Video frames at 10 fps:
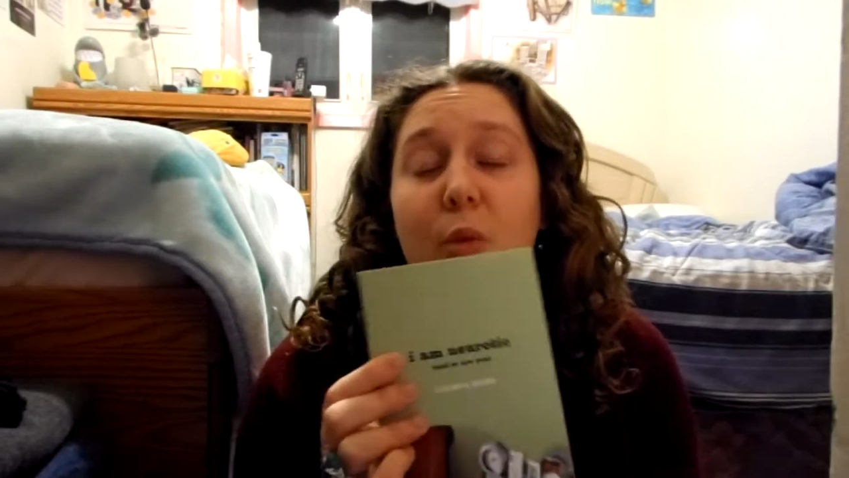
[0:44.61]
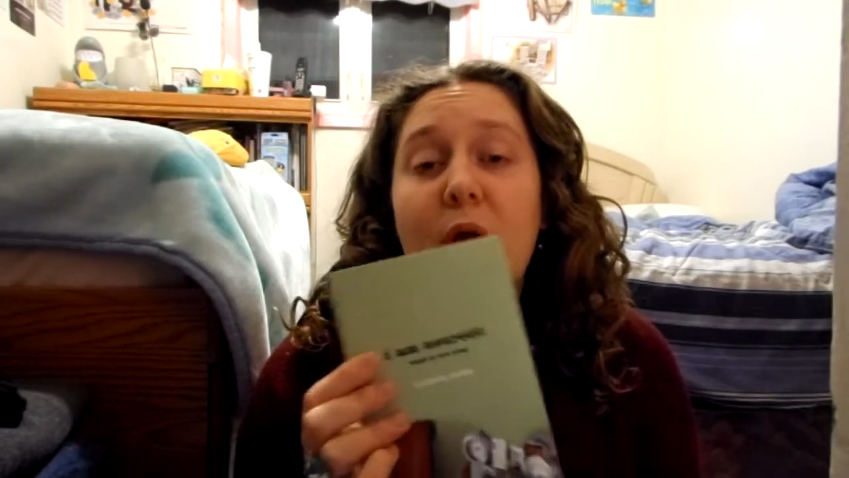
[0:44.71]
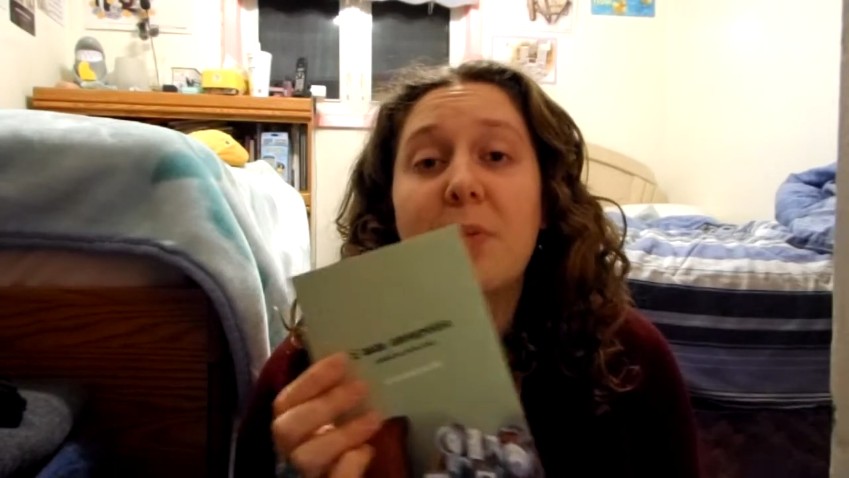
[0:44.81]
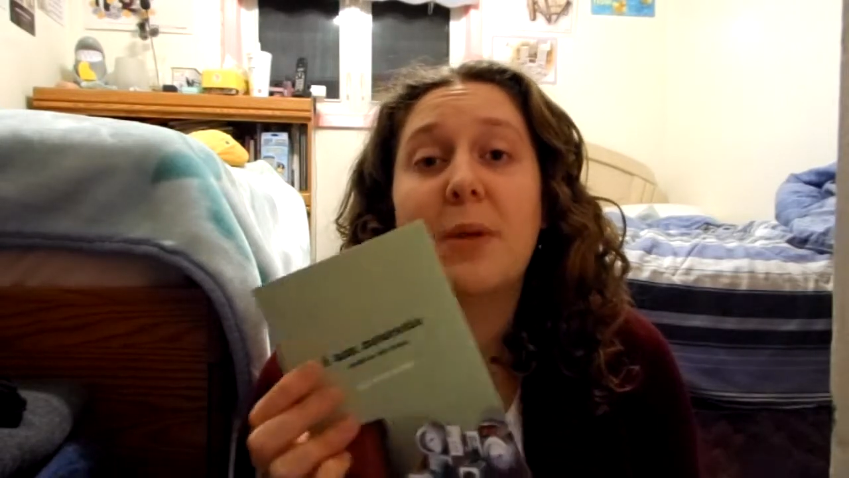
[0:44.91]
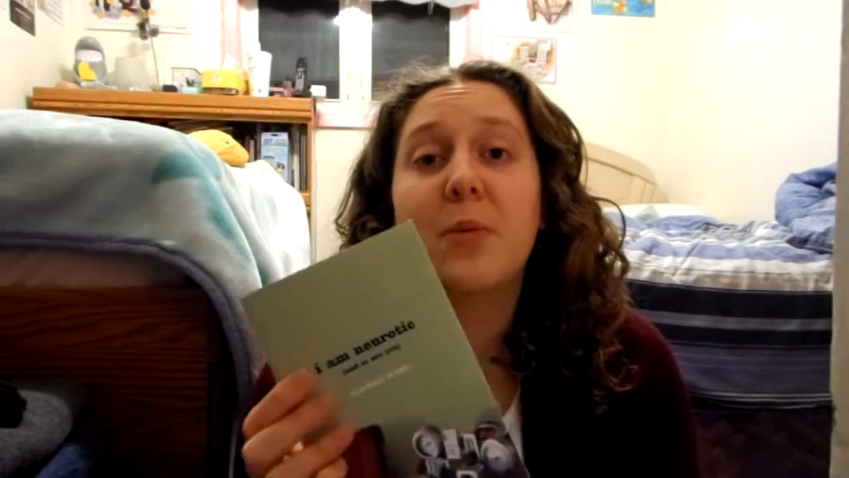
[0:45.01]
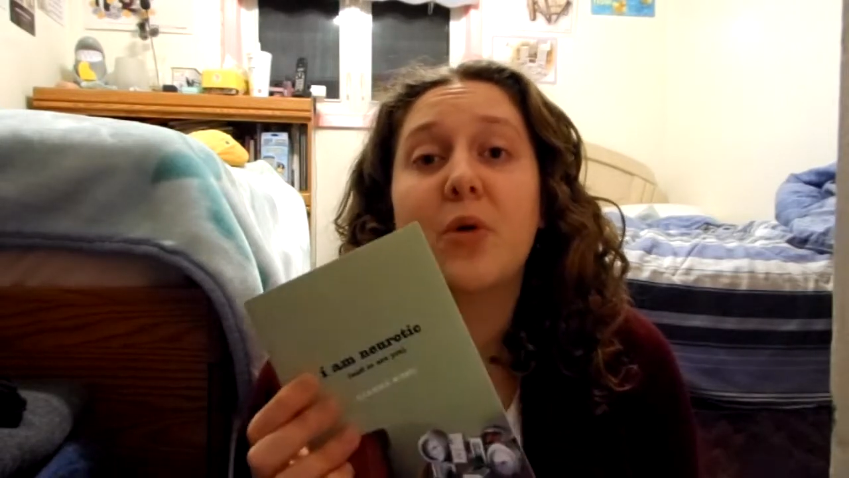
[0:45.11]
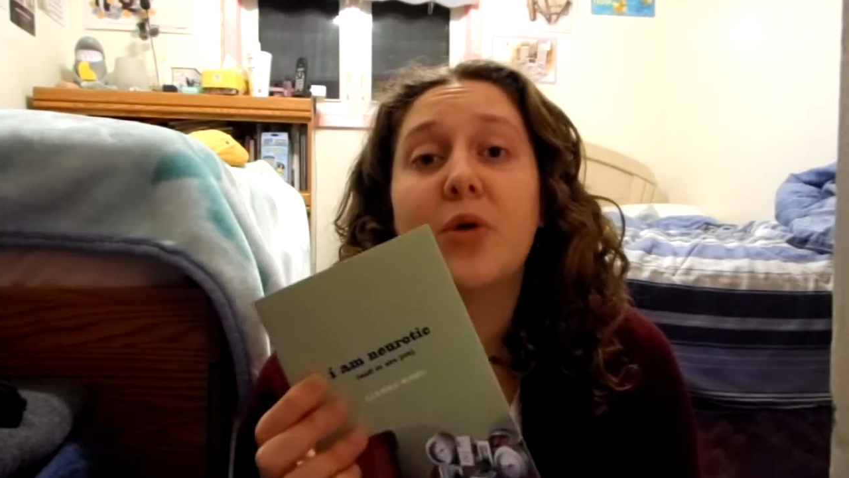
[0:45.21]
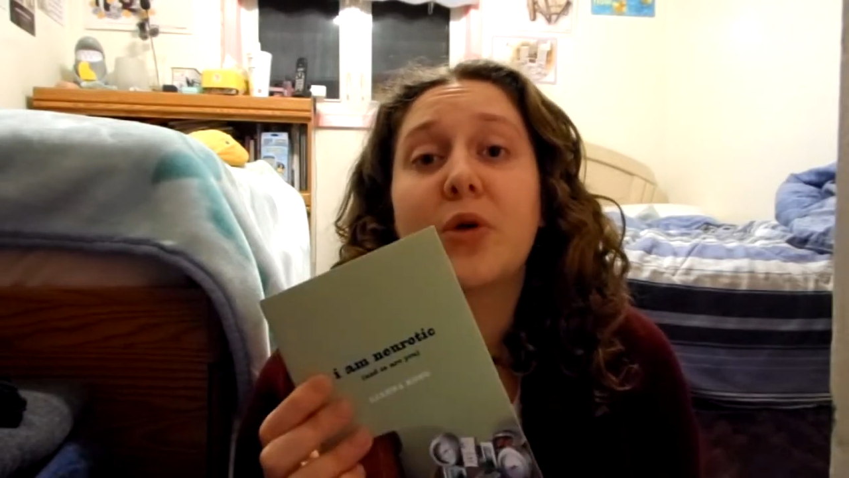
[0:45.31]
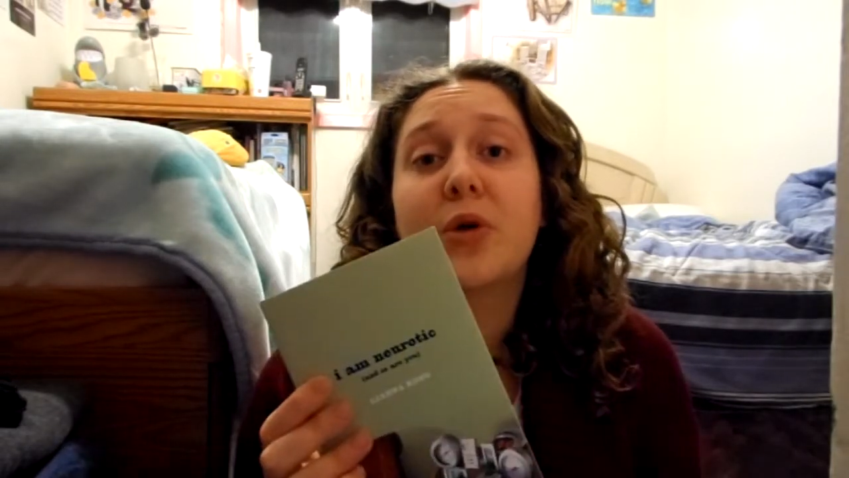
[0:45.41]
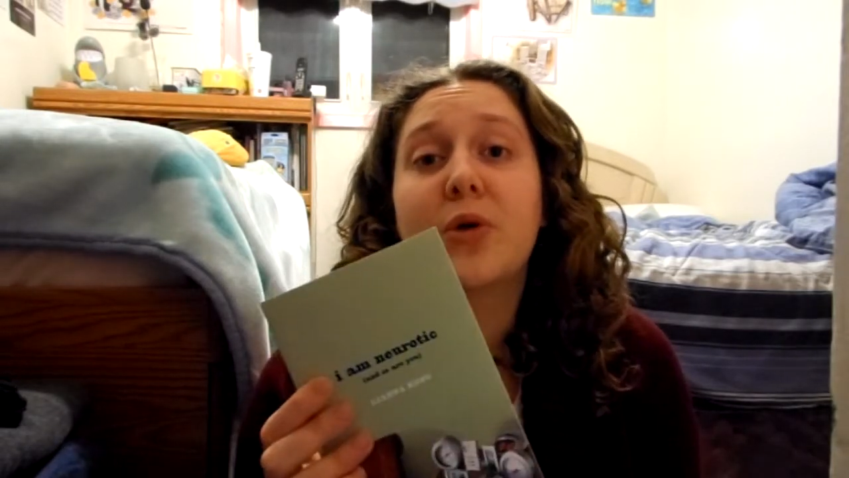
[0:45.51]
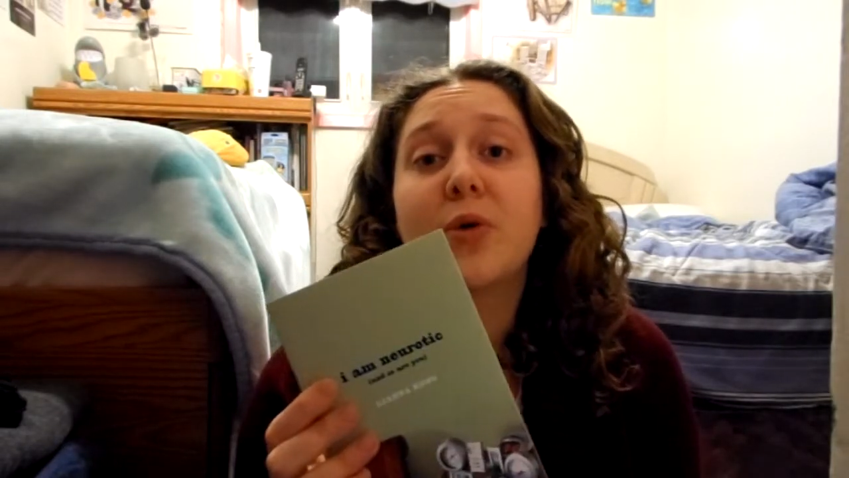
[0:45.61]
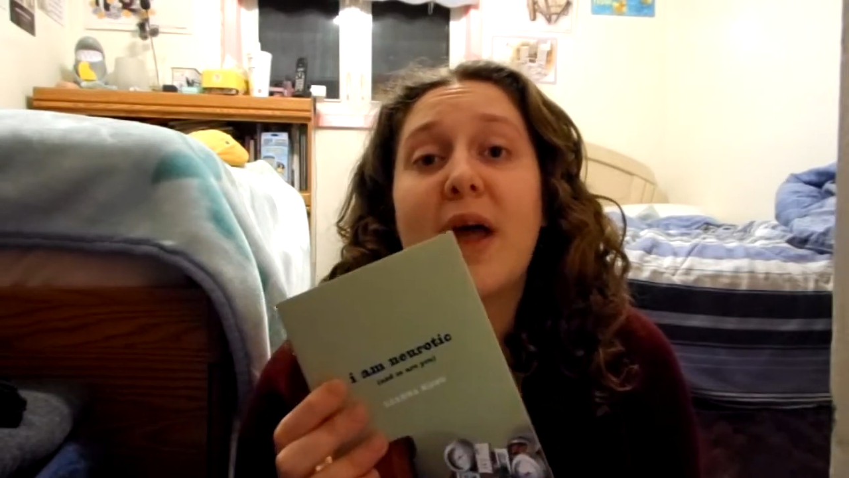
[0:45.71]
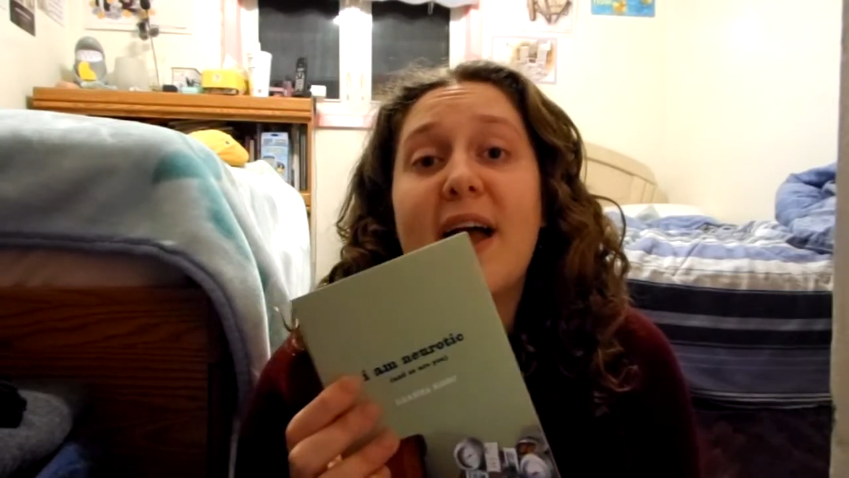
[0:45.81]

where people who